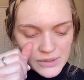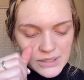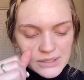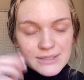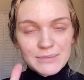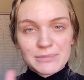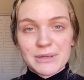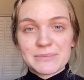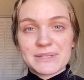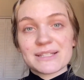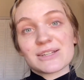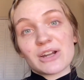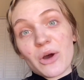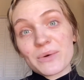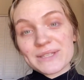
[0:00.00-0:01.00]
Sometimes that's
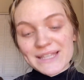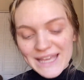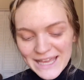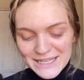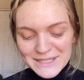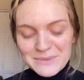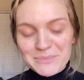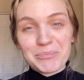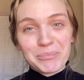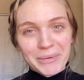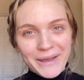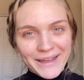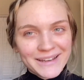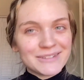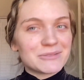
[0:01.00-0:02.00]
not always the case,
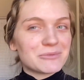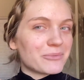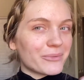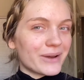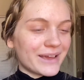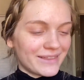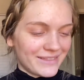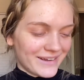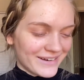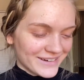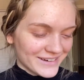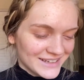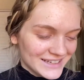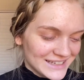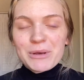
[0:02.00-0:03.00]
but we're getting there.
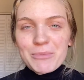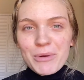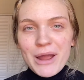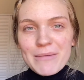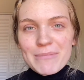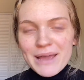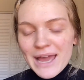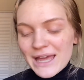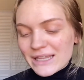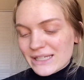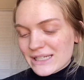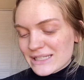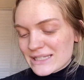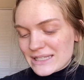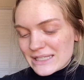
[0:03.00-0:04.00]
I'm gonna prime my
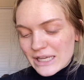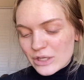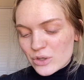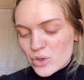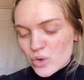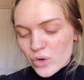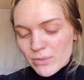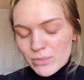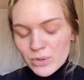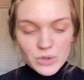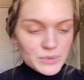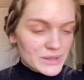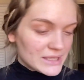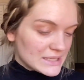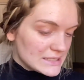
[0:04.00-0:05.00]
eyelids like normal
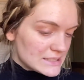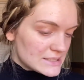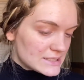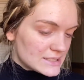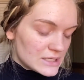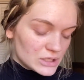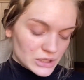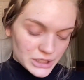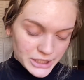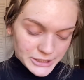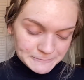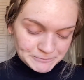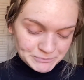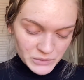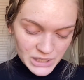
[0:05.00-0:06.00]
with
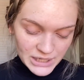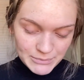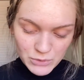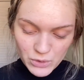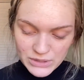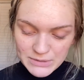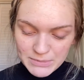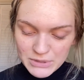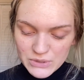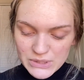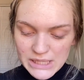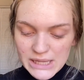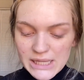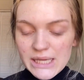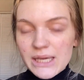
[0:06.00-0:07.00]
concealer. I'm going to be
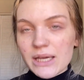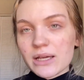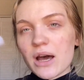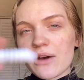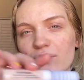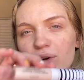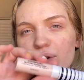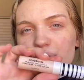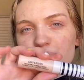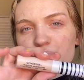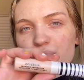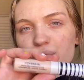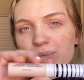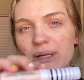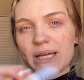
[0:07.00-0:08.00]
using the Covergirl
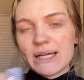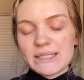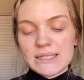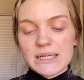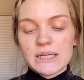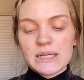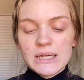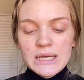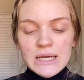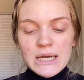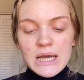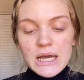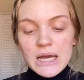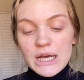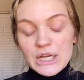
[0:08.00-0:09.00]
True Blend
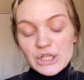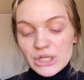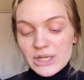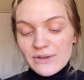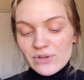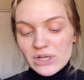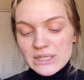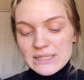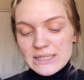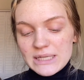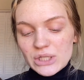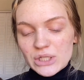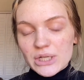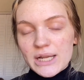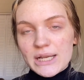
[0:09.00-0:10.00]
Undercover
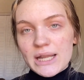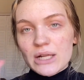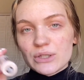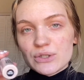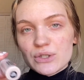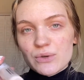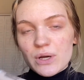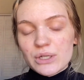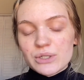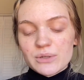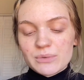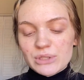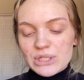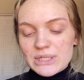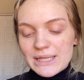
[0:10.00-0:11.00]
Concealer in L200,
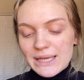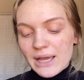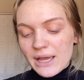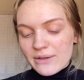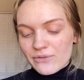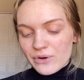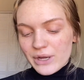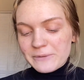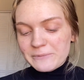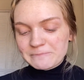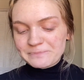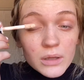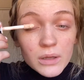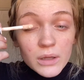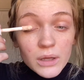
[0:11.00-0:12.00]
which is light ivory.
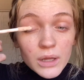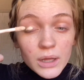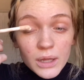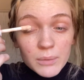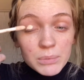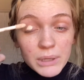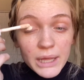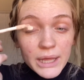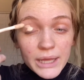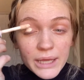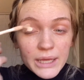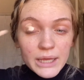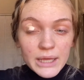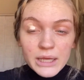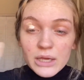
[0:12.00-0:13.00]
Apply
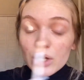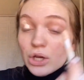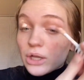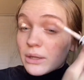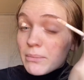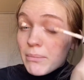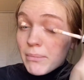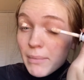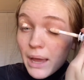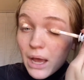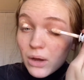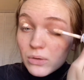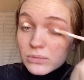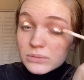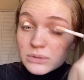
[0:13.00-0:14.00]
a good
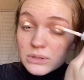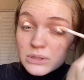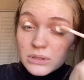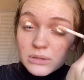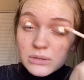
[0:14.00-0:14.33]
amount.